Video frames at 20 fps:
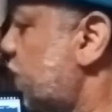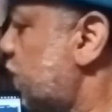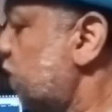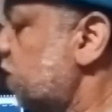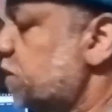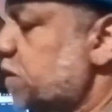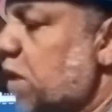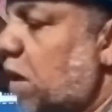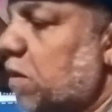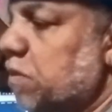
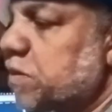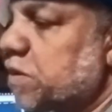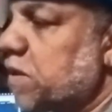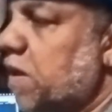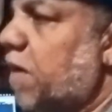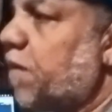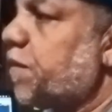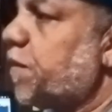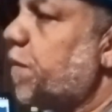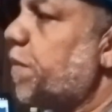results
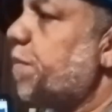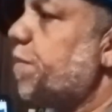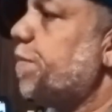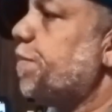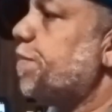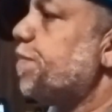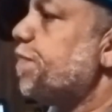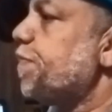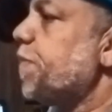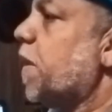of them.
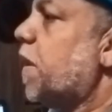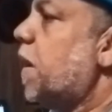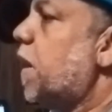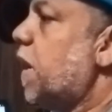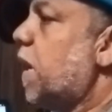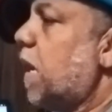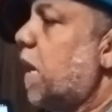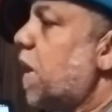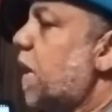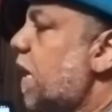
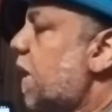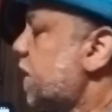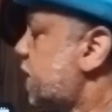And I'll